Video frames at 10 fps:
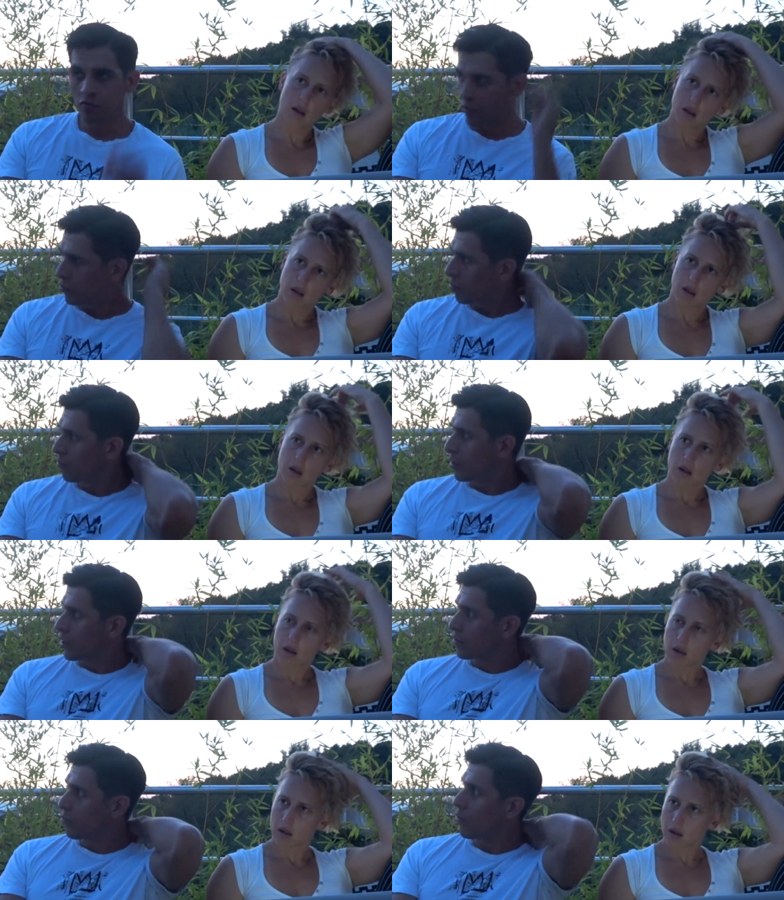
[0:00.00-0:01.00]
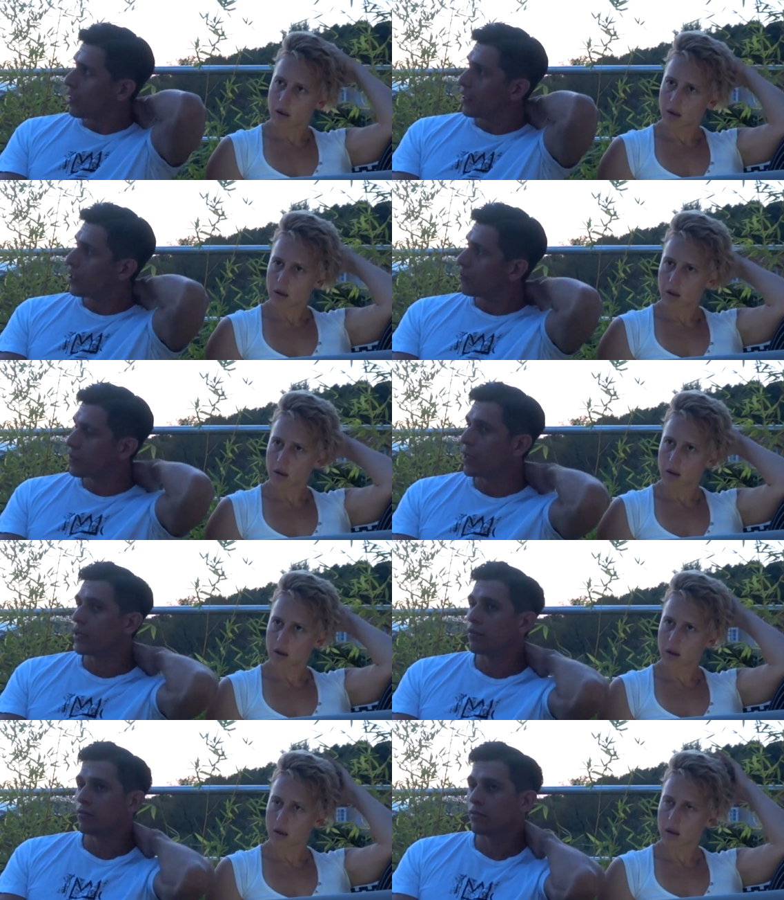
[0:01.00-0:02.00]
Speaker 1: to do with quality of
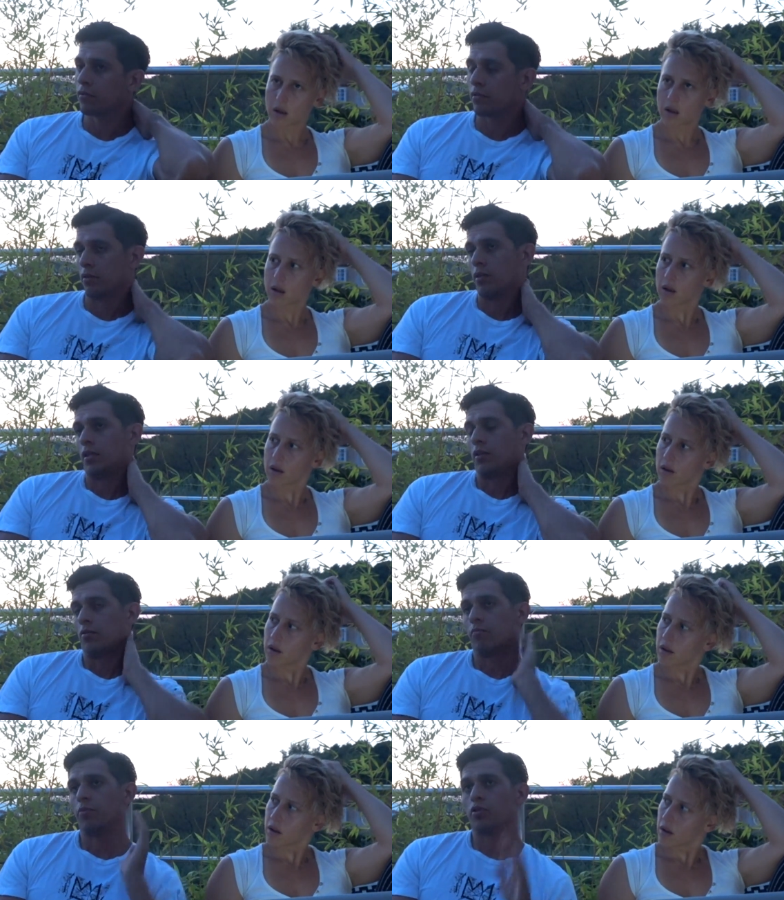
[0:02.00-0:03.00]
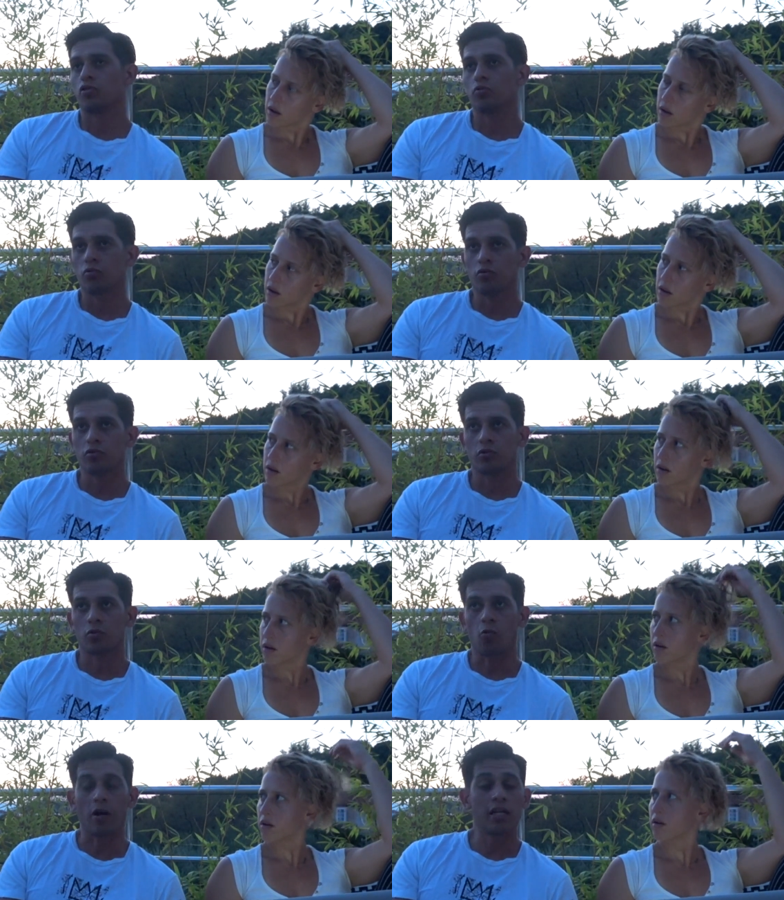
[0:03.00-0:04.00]
time versus
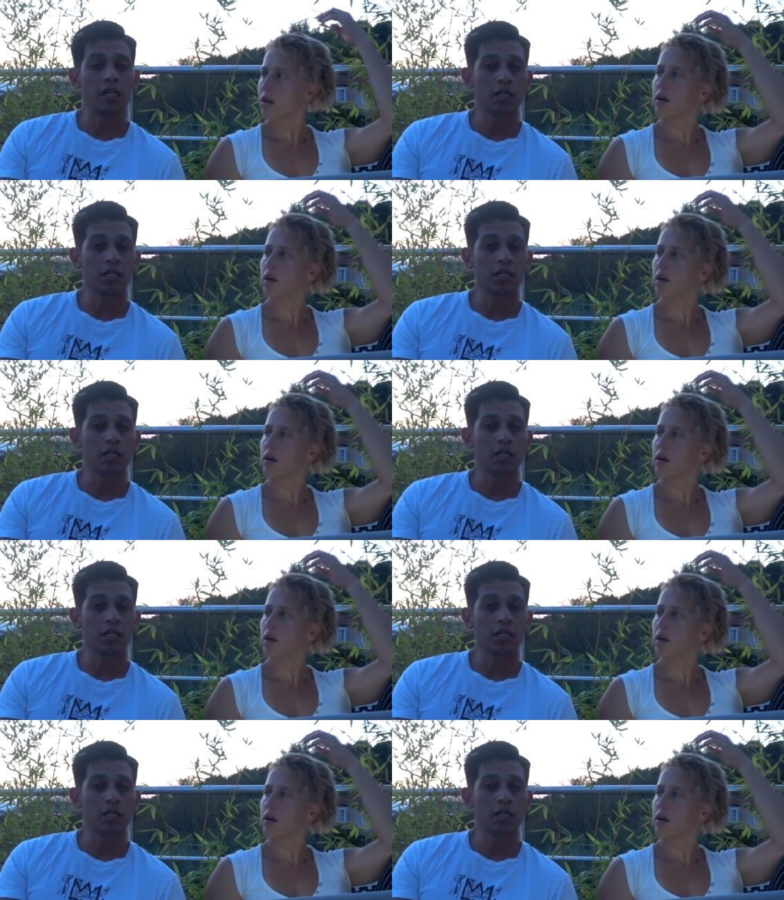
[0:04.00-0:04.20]
quantity.